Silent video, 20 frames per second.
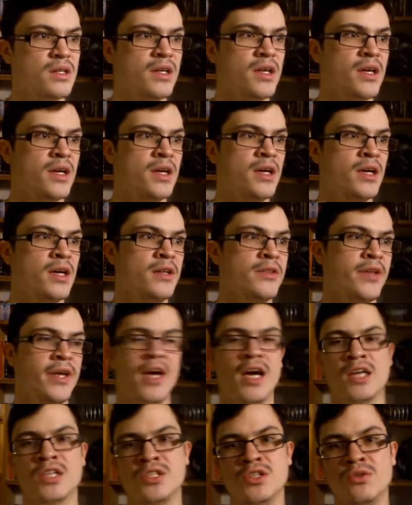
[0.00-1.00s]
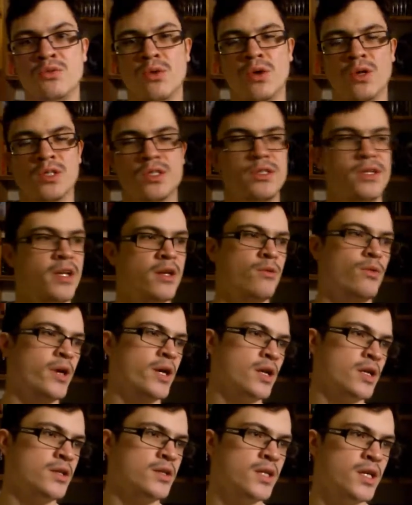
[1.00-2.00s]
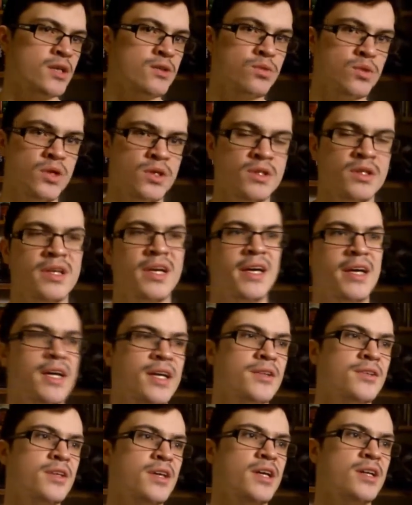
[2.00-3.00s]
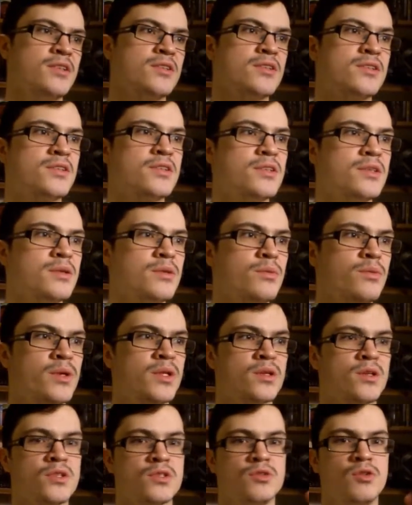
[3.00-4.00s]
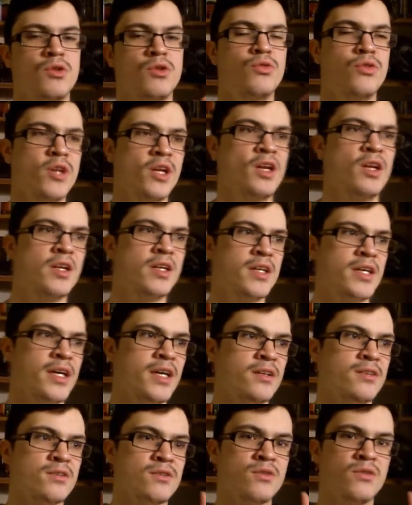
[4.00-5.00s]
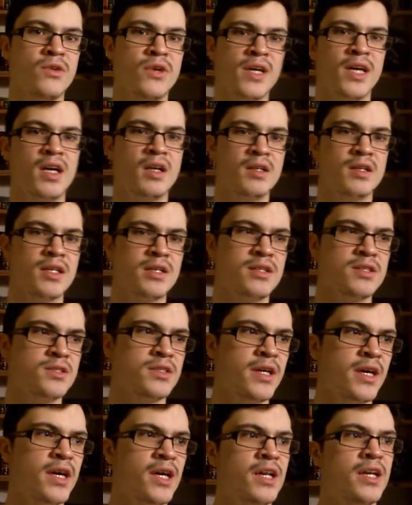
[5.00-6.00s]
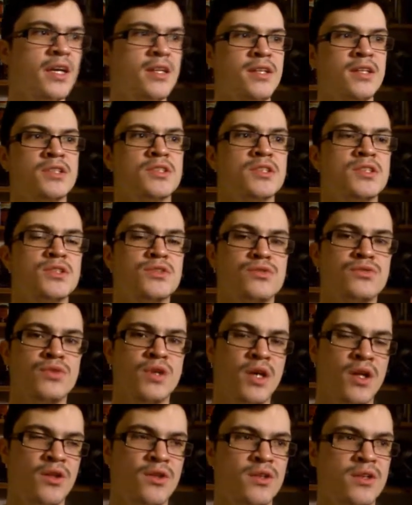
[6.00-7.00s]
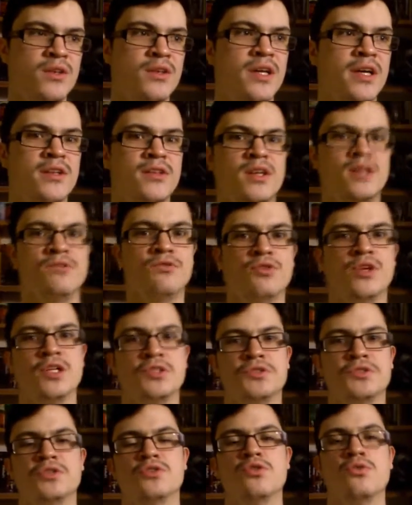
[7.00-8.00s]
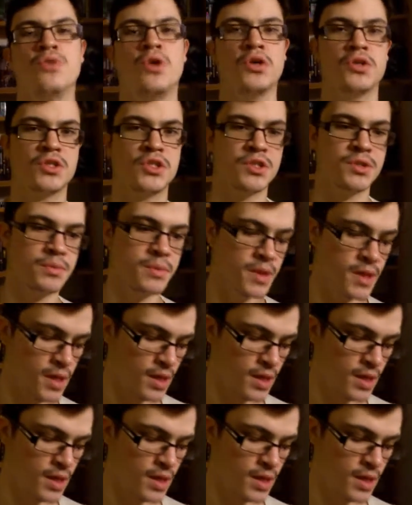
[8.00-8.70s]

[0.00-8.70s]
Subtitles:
The action works really well in that one, and it, when it comes to the thriller and crime kind of style, it is fun and interesting to watch.